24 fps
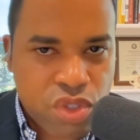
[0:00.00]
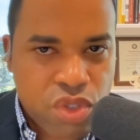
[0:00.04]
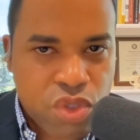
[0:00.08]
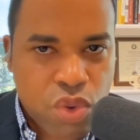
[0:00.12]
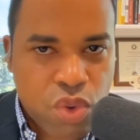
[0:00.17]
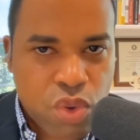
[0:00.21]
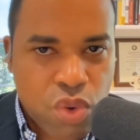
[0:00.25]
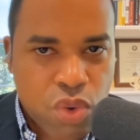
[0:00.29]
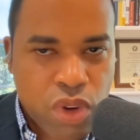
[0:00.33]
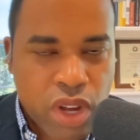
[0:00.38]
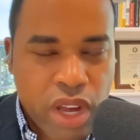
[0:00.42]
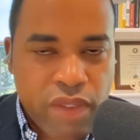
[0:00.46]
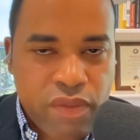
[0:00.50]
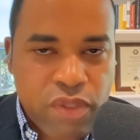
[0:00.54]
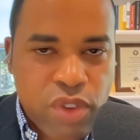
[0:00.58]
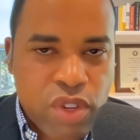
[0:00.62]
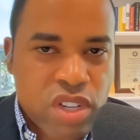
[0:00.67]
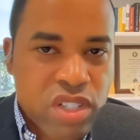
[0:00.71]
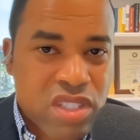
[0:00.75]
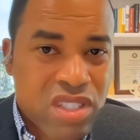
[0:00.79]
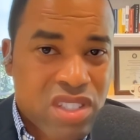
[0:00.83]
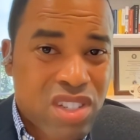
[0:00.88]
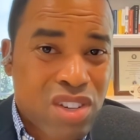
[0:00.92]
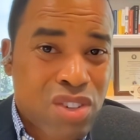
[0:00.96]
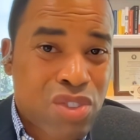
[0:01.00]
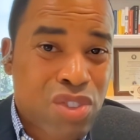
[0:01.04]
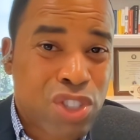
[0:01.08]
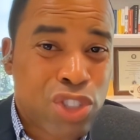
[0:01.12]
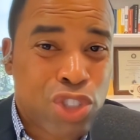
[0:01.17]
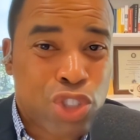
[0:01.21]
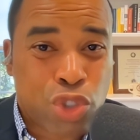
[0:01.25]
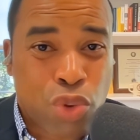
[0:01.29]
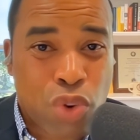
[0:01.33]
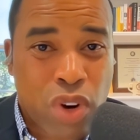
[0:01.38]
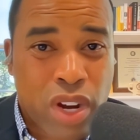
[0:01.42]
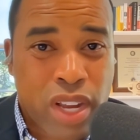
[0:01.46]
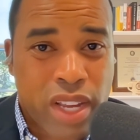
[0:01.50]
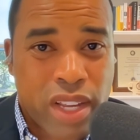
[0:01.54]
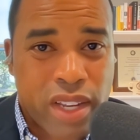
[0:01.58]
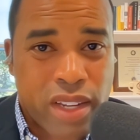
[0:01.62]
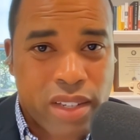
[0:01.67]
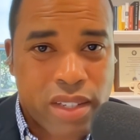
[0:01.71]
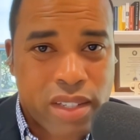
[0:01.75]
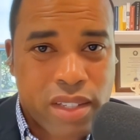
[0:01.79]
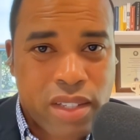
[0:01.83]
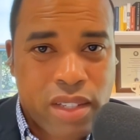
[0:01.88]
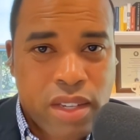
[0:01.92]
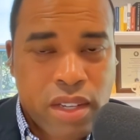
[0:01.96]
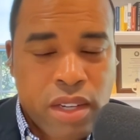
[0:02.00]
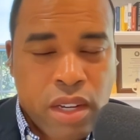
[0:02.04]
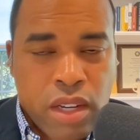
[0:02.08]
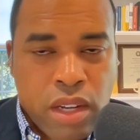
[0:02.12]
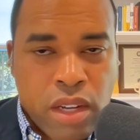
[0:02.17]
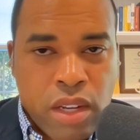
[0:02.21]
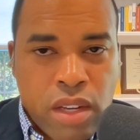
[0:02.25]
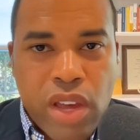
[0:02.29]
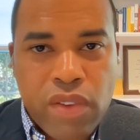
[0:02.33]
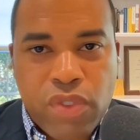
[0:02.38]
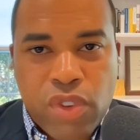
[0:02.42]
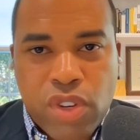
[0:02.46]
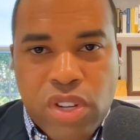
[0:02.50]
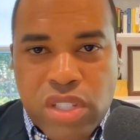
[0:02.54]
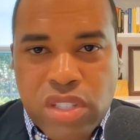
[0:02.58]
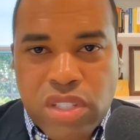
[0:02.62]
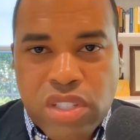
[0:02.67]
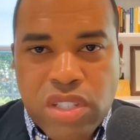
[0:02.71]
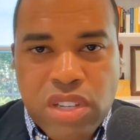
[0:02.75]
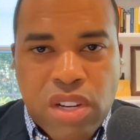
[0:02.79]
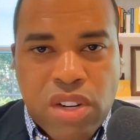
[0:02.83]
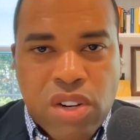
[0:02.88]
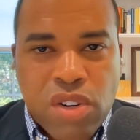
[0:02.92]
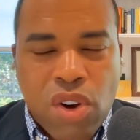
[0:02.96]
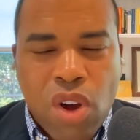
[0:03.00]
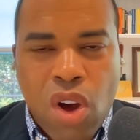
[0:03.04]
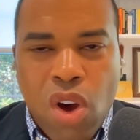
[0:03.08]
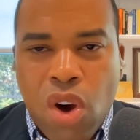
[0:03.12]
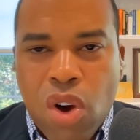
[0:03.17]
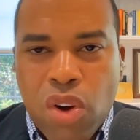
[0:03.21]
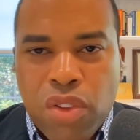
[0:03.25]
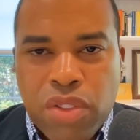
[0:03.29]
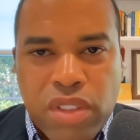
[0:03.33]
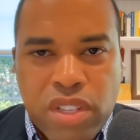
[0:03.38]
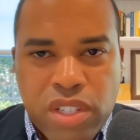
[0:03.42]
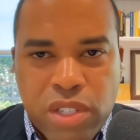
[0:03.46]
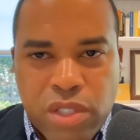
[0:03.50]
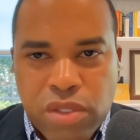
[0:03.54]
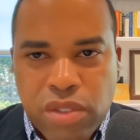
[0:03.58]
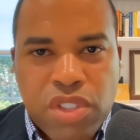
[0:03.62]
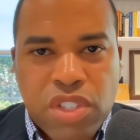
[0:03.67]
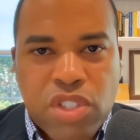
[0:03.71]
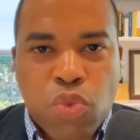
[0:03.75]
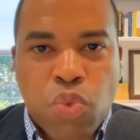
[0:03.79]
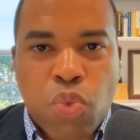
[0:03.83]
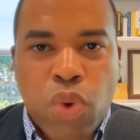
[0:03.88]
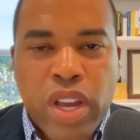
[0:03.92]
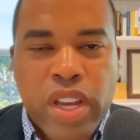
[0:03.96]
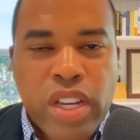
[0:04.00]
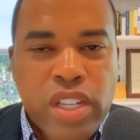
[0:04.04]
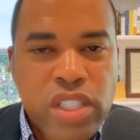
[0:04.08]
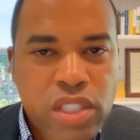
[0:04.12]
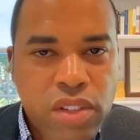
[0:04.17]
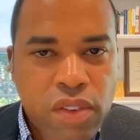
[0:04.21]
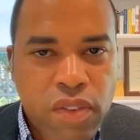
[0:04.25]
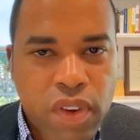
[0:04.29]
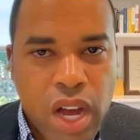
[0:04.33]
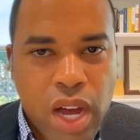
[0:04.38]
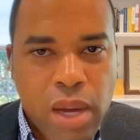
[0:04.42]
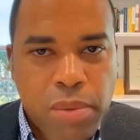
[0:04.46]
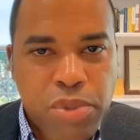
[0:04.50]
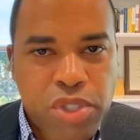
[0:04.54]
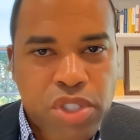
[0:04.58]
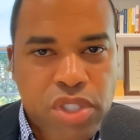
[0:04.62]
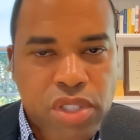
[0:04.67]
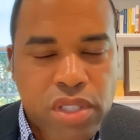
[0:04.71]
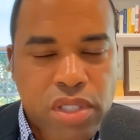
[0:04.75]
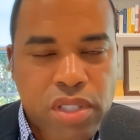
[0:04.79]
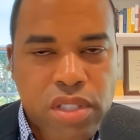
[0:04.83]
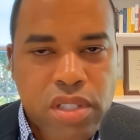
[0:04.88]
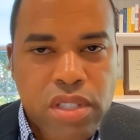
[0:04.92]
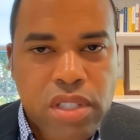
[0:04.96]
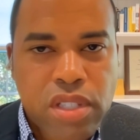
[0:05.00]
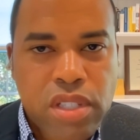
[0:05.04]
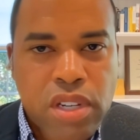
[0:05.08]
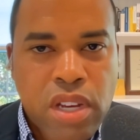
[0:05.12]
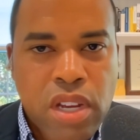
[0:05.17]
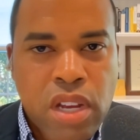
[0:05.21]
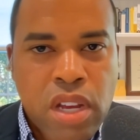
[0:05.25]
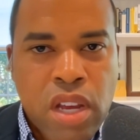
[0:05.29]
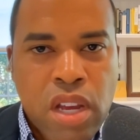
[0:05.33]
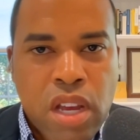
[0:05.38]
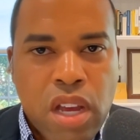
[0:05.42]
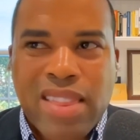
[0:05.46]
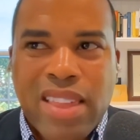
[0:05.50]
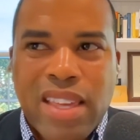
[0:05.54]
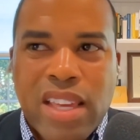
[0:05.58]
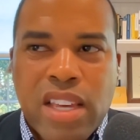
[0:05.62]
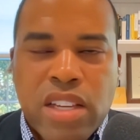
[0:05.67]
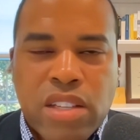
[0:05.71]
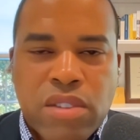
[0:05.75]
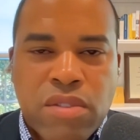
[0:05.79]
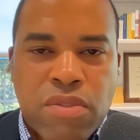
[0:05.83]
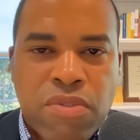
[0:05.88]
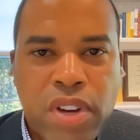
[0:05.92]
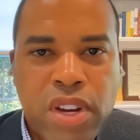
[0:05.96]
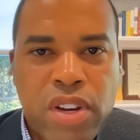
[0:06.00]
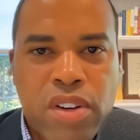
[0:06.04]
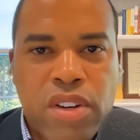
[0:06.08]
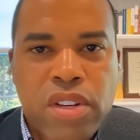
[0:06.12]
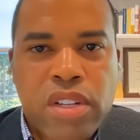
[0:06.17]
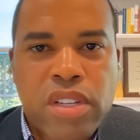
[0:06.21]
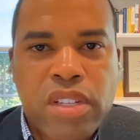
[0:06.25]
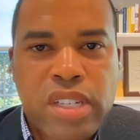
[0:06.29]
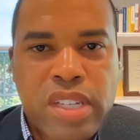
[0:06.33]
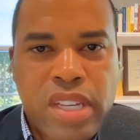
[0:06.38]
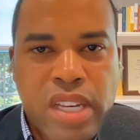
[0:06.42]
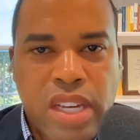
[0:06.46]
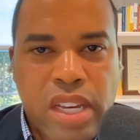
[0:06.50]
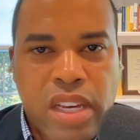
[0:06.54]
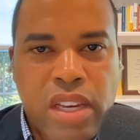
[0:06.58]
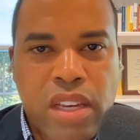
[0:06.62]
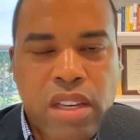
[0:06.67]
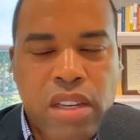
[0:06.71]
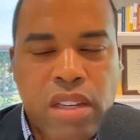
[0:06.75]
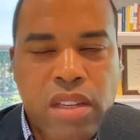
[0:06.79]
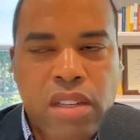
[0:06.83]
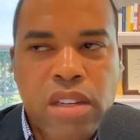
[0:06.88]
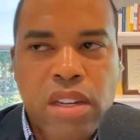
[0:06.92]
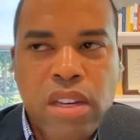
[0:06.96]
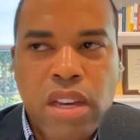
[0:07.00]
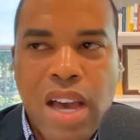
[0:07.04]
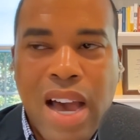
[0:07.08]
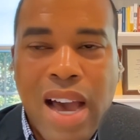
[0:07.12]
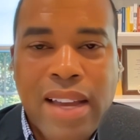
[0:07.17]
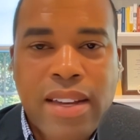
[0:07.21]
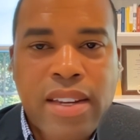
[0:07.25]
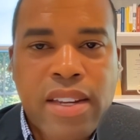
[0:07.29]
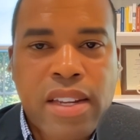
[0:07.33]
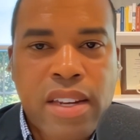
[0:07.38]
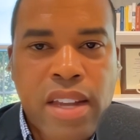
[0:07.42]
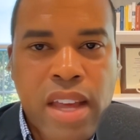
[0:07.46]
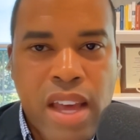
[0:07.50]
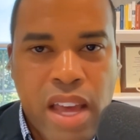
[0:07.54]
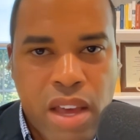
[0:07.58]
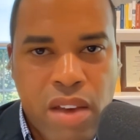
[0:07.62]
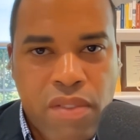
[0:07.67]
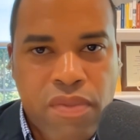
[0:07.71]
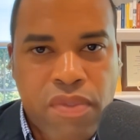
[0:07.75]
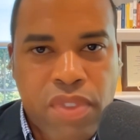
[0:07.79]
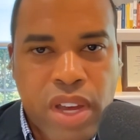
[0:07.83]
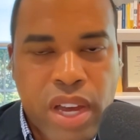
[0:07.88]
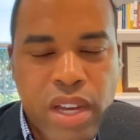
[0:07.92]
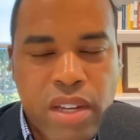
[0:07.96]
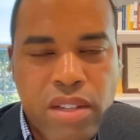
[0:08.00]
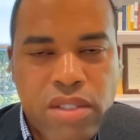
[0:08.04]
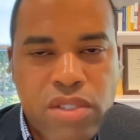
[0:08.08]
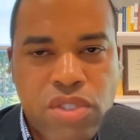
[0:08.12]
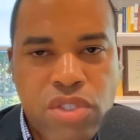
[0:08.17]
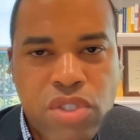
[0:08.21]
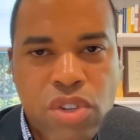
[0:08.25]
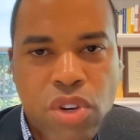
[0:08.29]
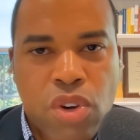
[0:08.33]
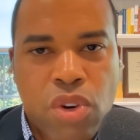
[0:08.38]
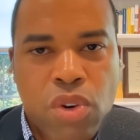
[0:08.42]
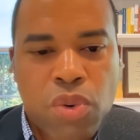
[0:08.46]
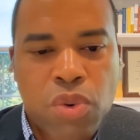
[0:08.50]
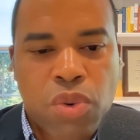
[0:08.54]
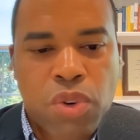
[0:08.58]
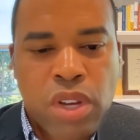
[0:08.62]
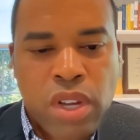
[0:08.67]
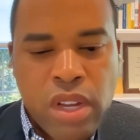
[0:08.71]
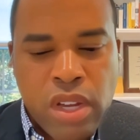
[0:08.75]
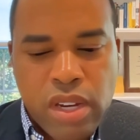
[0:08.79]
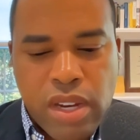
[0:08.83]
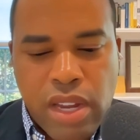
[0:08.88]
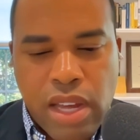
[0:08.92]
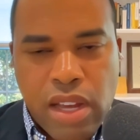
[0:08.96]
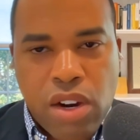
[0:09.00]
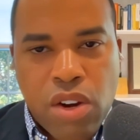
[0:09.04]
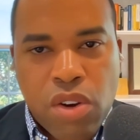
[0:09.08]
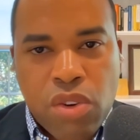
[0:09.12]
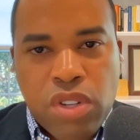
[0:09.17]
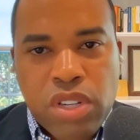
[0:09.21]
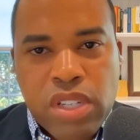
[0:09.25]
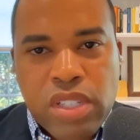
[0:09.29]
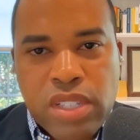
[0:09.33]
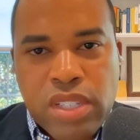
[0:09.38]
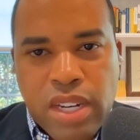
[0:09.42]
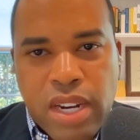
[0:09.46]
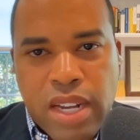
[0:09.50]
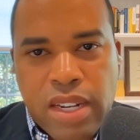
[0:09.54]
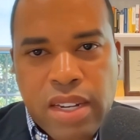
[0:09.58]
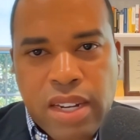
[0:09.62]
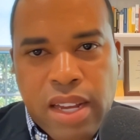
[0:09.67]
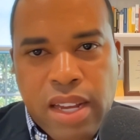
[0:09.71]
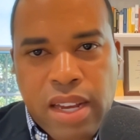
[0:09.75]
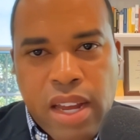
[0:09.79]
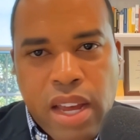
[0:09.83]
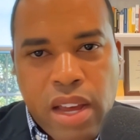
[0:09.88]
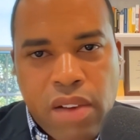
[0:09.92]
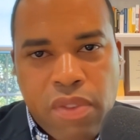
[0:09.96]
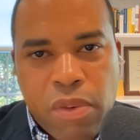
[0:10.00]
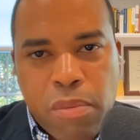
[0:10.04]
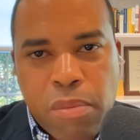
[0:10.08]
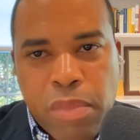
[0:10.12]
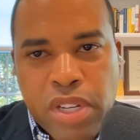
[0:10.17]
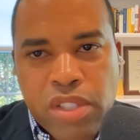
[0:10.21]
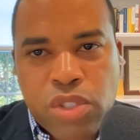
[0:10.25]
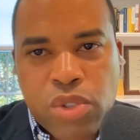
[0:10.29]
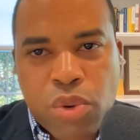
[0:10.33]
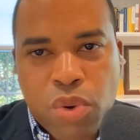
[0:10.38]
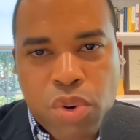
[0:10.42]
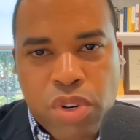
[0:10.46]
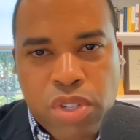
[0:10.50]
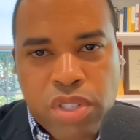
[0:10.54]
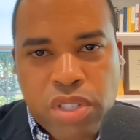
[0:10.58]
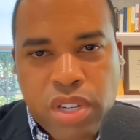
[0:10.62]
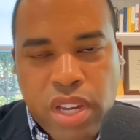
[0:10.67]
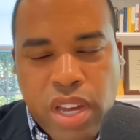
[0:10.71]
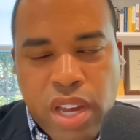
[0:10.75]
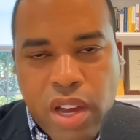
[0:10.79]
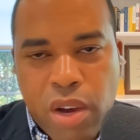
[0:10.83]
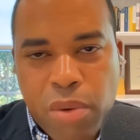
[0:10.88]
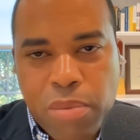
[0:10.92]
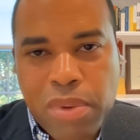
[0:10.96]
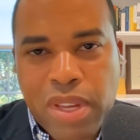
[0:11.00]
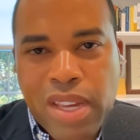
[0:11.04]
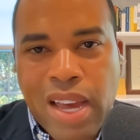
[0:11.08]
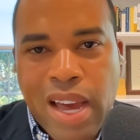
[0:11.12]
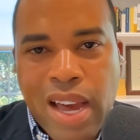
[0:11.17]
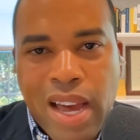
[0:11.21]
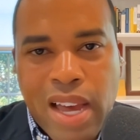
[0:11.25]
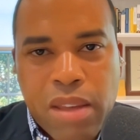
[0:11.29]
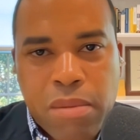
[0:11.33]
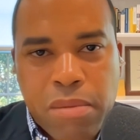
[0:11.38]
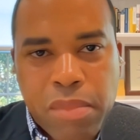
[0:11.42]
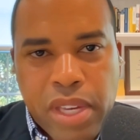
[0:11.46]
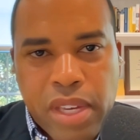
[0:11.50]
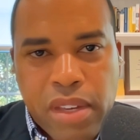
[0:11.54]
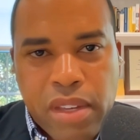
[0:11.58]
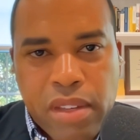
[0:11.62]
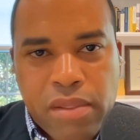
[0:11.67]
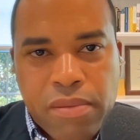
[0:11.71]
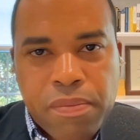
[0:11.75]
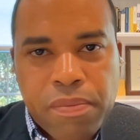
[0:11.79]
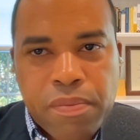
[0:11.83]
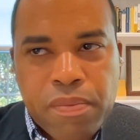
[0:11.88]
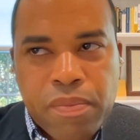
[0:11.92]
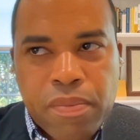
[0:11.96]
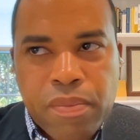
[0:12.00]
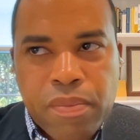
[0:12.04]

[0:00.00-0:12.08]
to school? Have you considered a trade? Have you considered all this range of options? I think is very key. I didn't have that. So not only did I not have a mentor to help guide me,